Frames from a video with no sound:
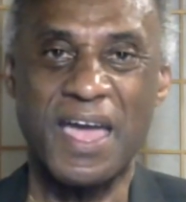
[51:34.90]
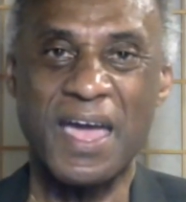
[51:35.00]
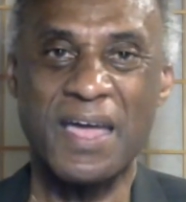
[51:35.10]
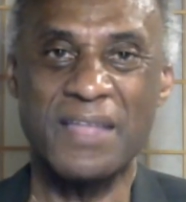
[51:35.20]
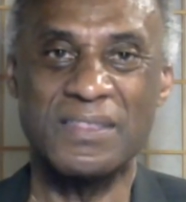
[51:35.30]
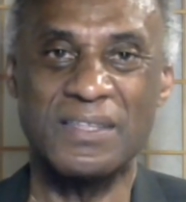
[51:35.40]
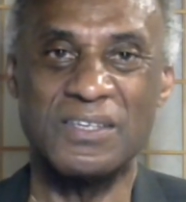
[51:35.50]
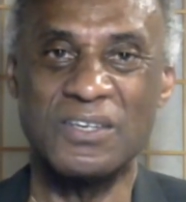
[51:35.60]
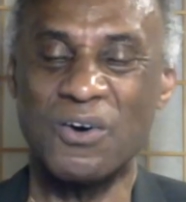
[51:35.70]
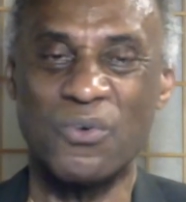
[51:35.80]
and,
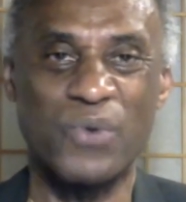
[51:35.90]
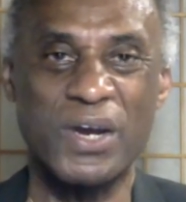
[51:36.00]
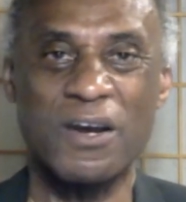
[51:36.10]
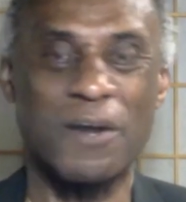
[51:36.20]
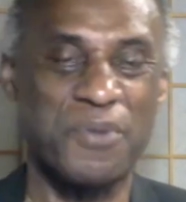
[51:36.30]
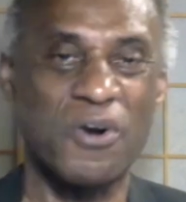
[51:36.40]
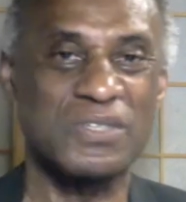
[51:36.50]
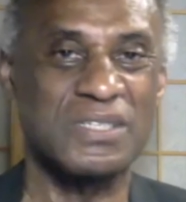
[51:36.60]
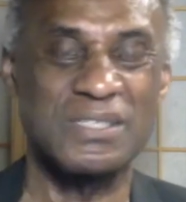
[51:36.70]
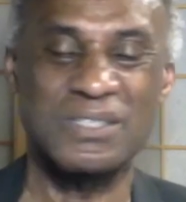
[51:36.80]
you know, where a
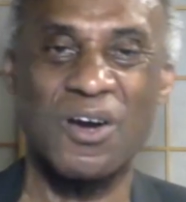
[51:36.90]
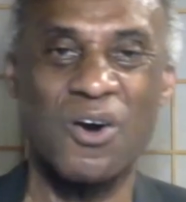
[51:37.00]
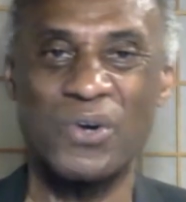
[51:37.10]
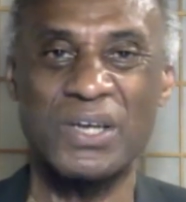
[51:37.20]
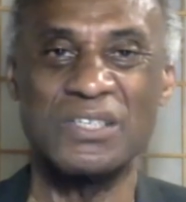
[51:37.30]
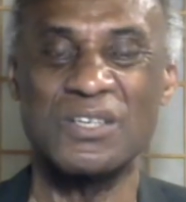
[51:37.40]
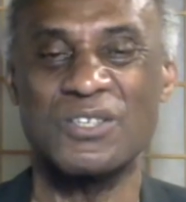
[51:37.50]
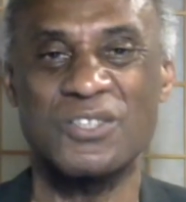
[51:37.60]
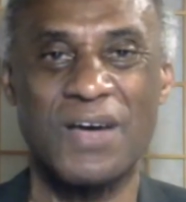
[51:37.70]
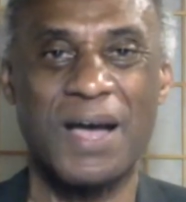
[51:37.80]
person is going, you
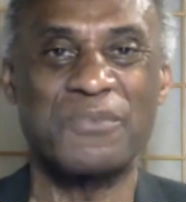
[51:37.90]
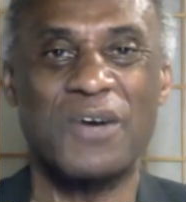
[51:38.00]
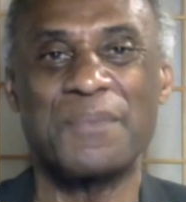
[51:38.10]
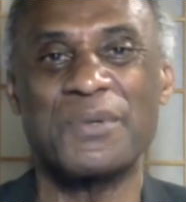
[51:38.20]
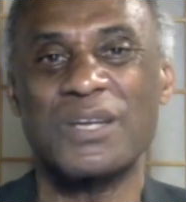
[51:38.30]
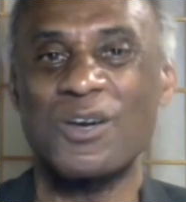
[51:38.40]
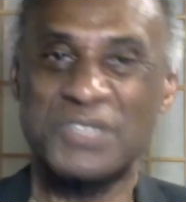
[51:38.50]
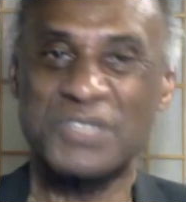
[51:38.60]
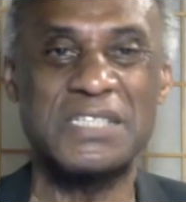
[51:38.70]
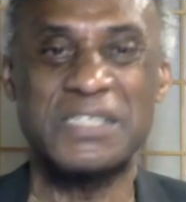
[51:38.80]
know. So I'm going to
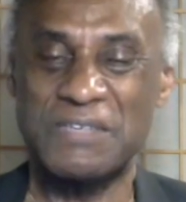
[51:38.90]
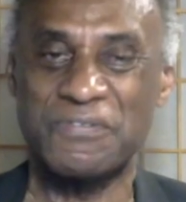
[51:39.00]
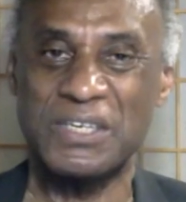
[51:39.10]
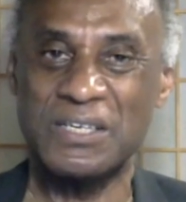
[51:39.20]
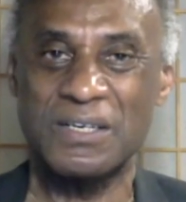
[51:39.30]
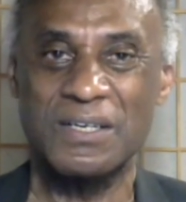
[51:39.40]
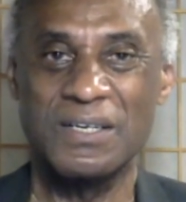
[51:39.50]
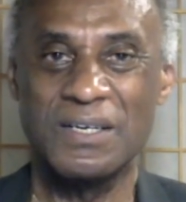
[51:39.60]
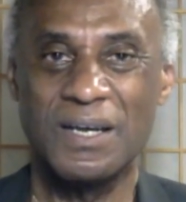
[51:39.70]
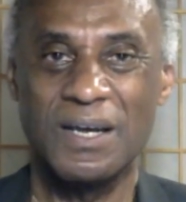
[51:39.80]
go tea leaf here.
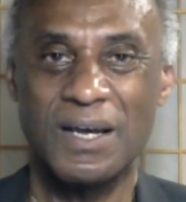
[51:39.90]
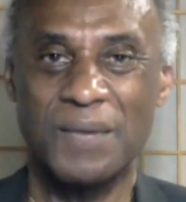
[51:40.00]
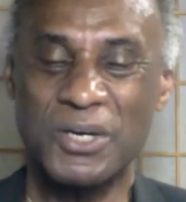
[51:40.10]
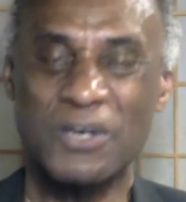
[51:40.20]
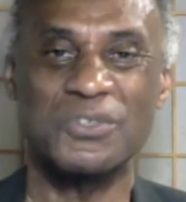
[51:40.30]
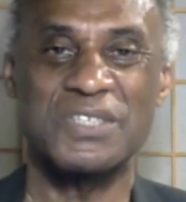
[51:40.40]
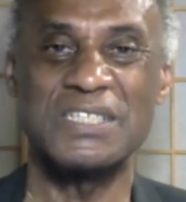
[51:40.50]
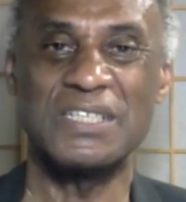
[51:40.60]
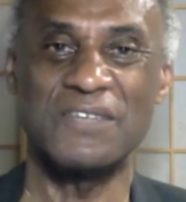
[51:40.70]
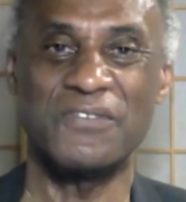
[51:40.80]
I'm going to go
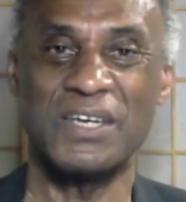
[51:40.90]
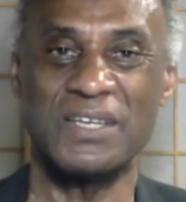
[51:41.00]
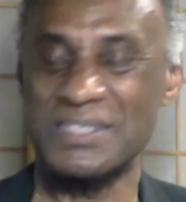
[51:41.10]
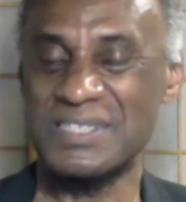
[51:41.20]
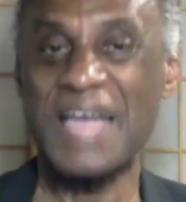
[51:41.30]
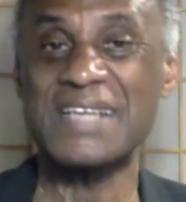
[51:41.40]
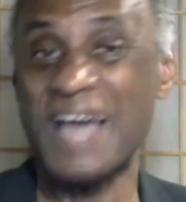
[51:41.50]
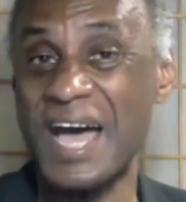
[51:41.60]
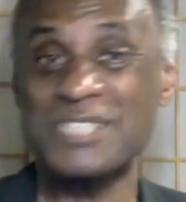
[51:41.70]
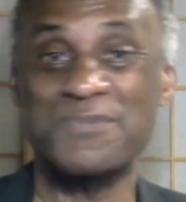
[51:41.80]
tea leaf here. It's just
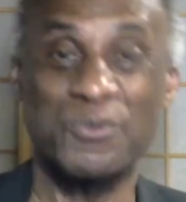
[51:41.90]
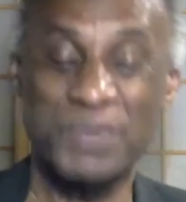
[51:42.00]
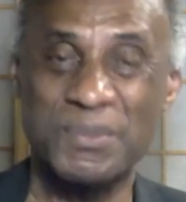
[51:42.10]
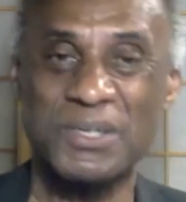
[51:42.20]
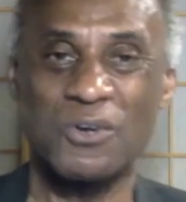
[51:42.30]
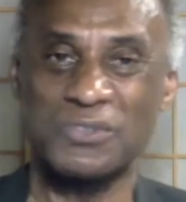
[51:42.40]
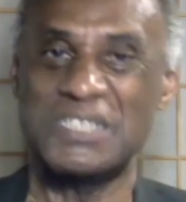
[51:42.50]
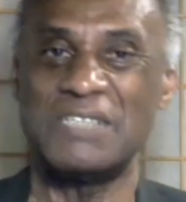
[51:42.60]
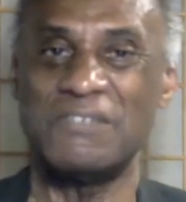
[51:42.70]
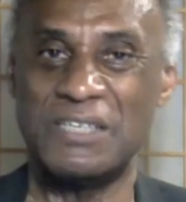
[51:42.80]
not gospel, but I'm going to go
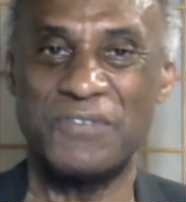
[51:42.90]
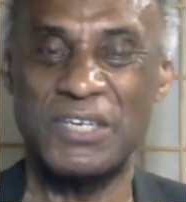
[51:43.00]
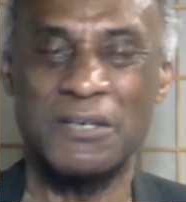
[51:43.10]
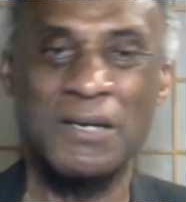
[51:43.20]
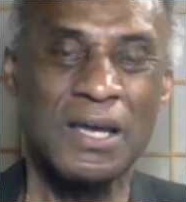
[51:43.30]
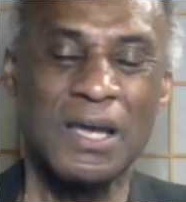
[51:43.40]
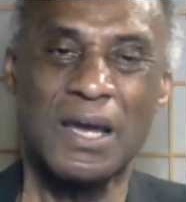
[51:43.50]
tea leaf here.